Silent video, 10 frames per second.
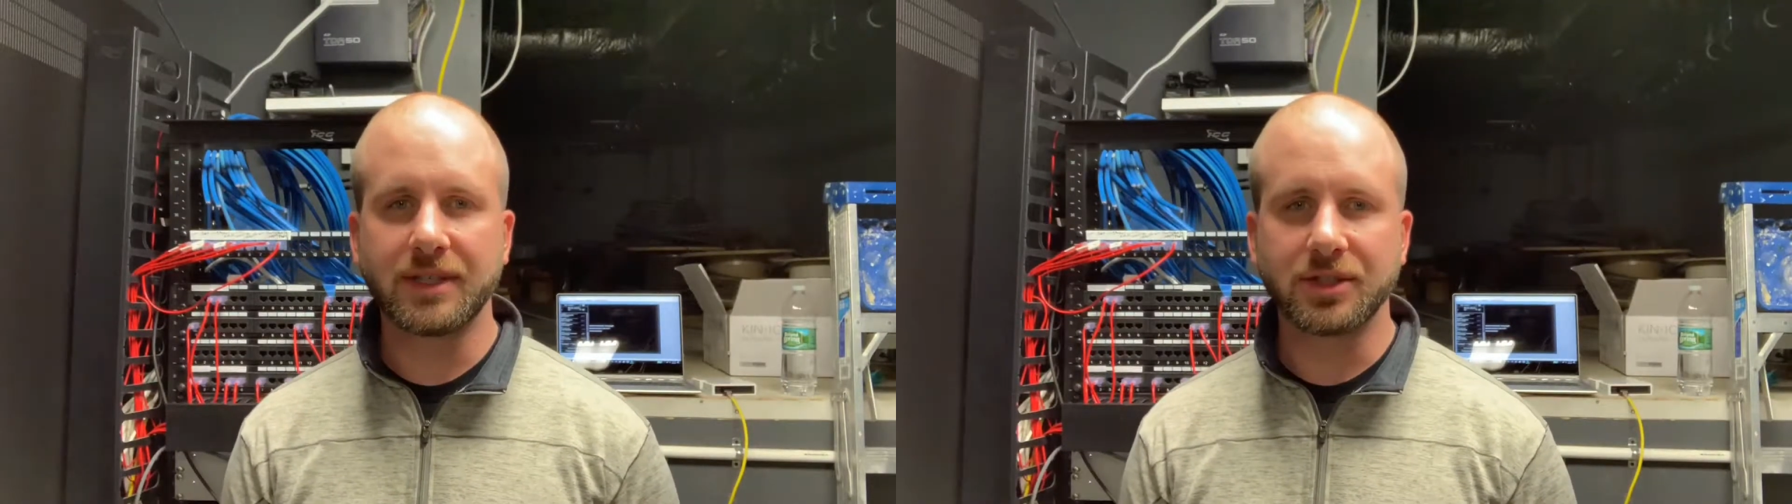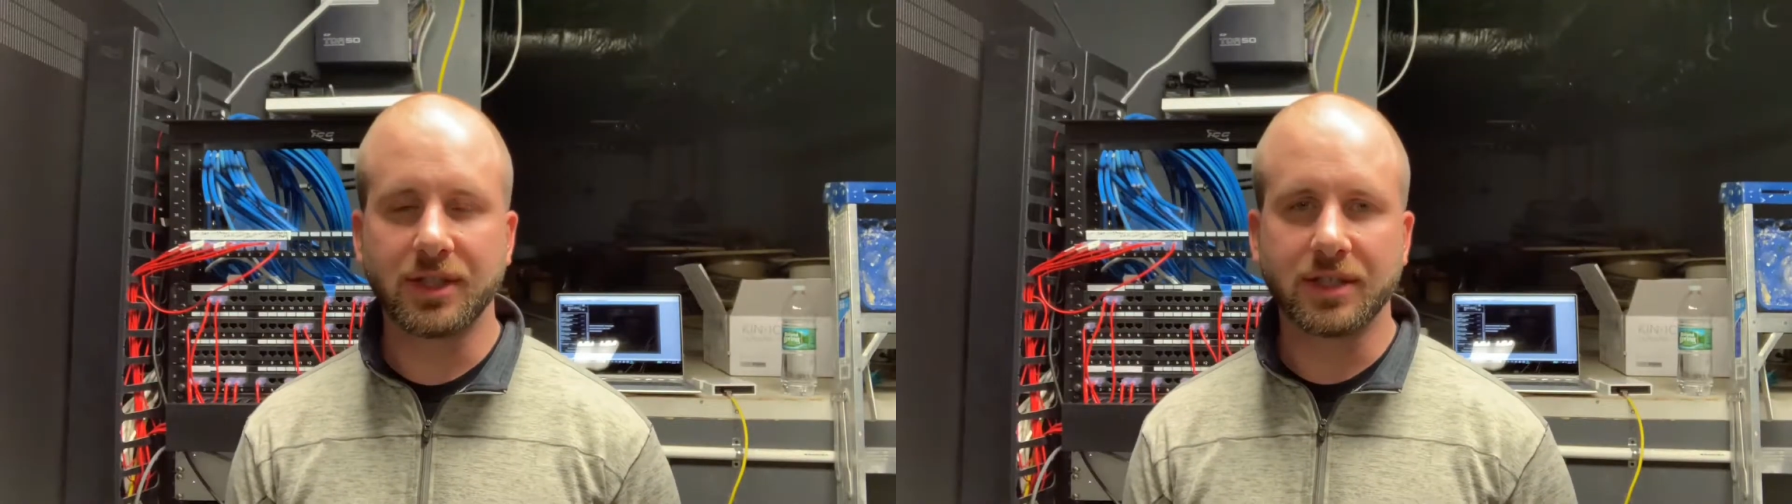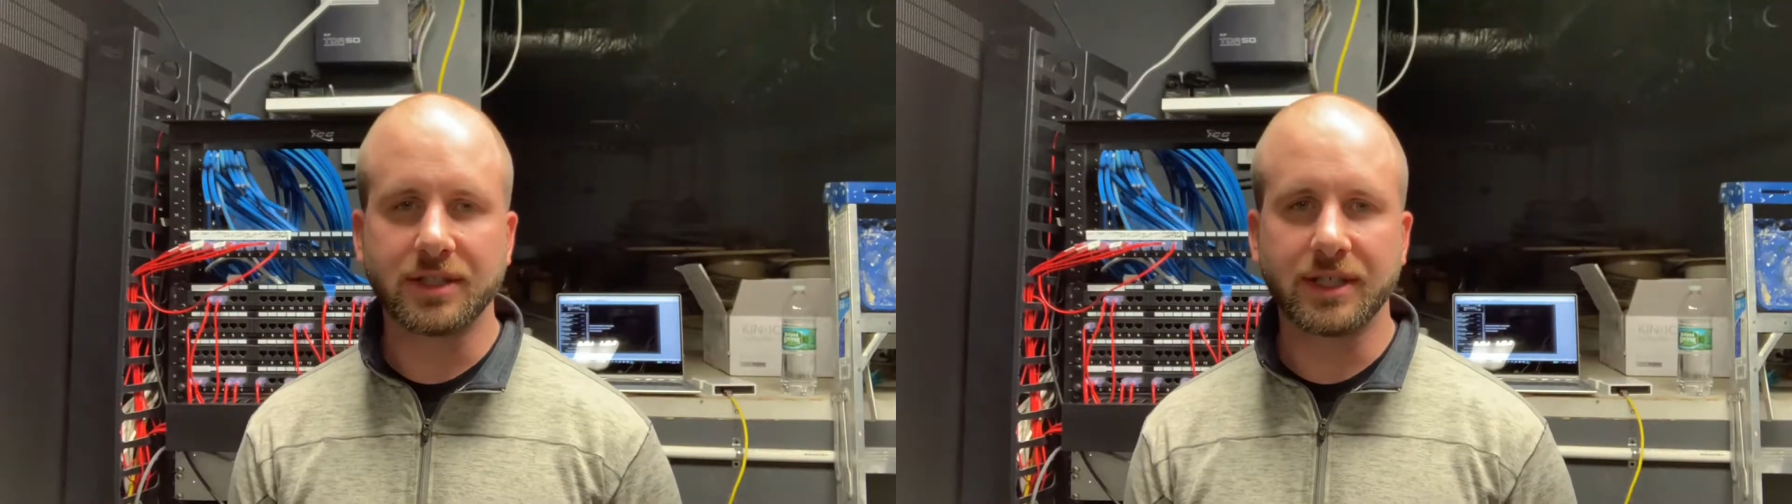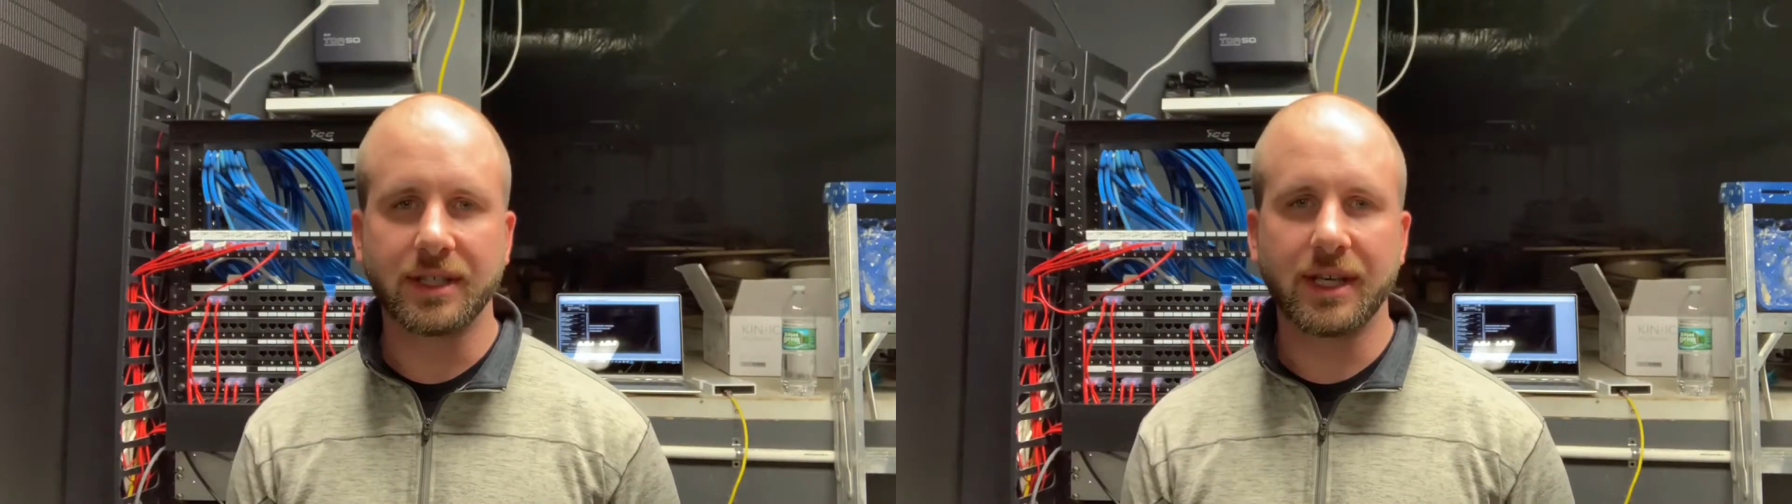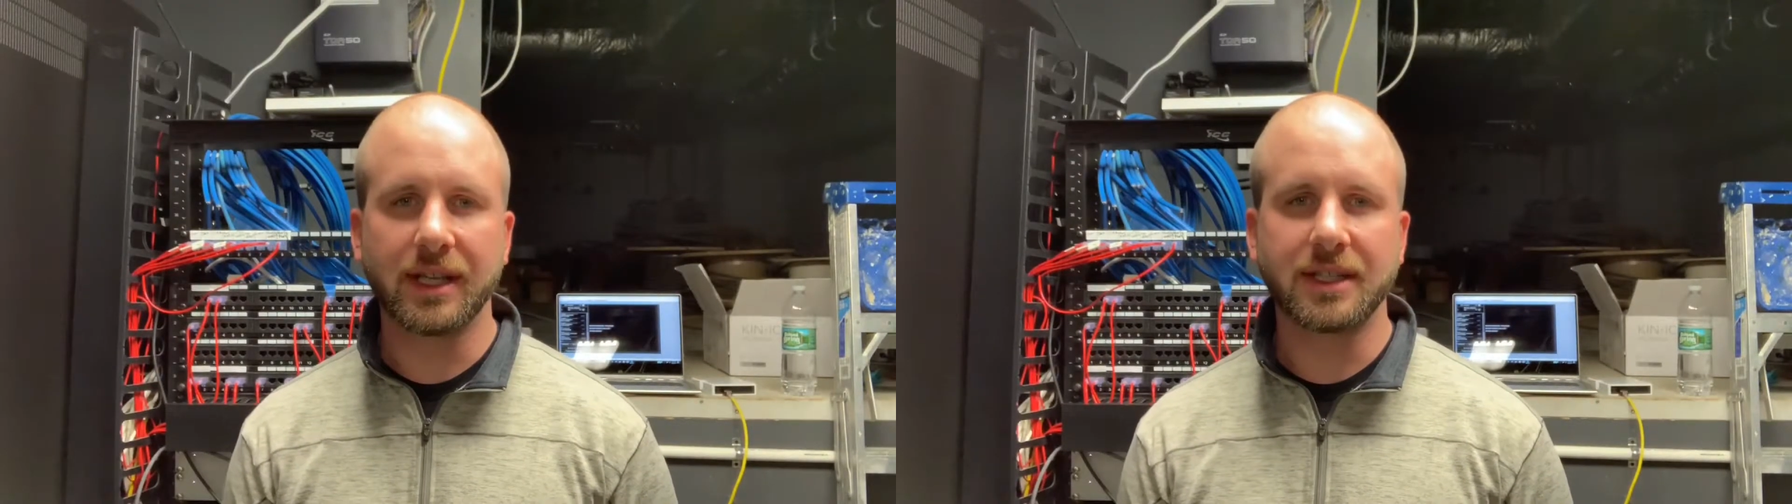
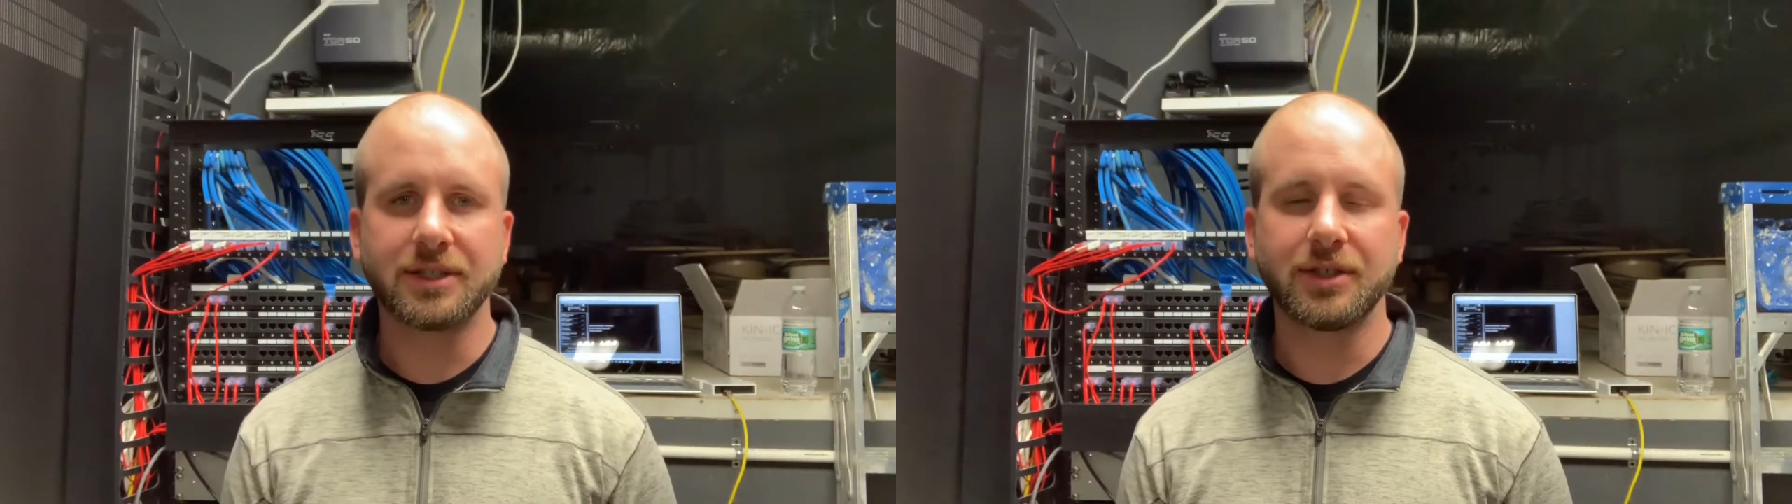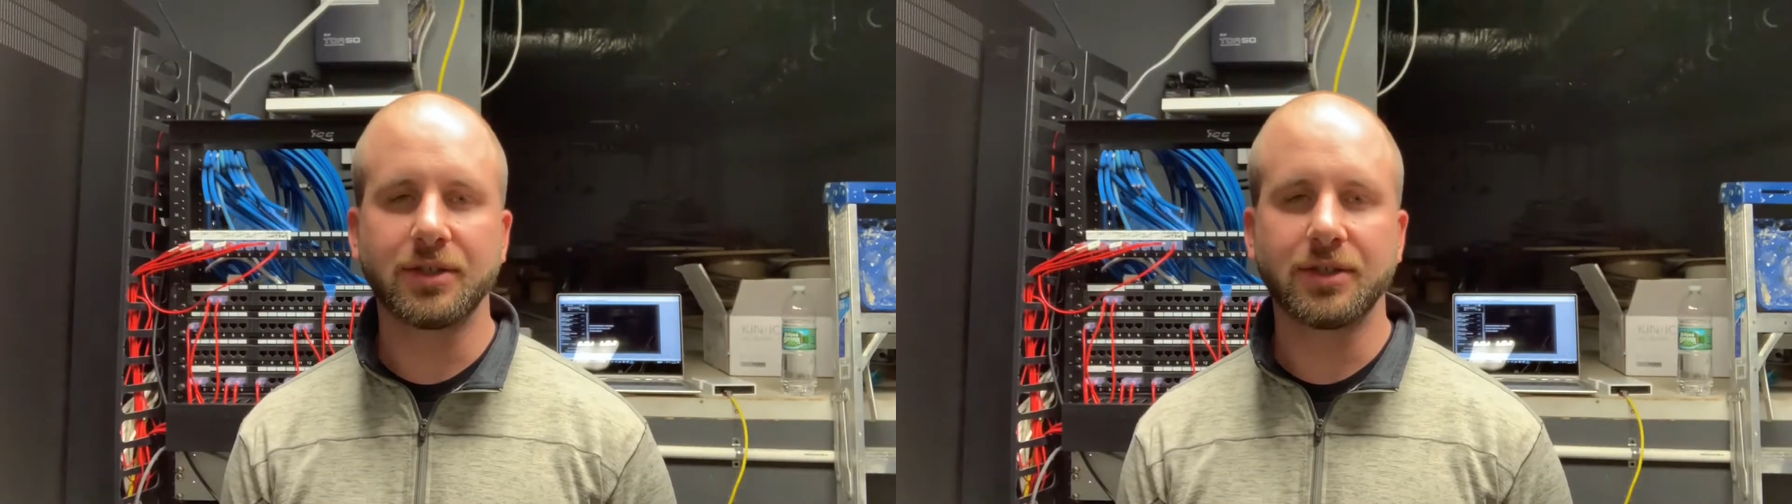introduction and let you